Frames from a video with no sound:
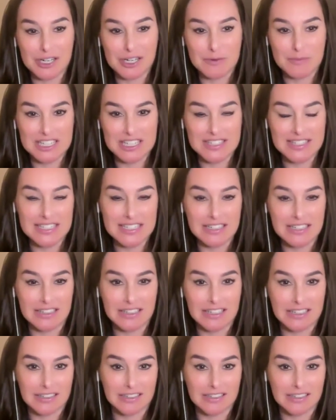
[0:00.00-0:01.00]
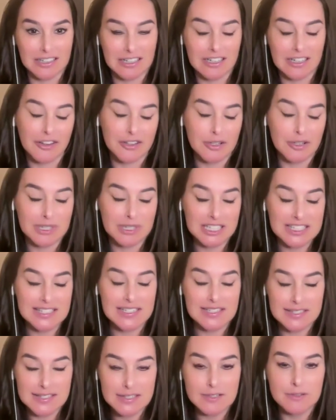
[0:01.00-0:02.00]
you might see it in other
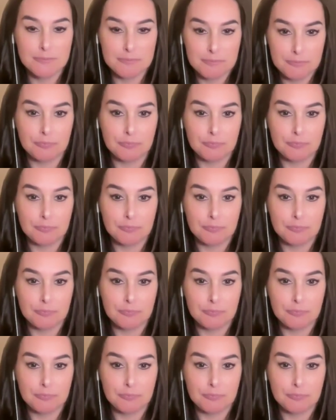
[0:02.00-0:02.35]
places.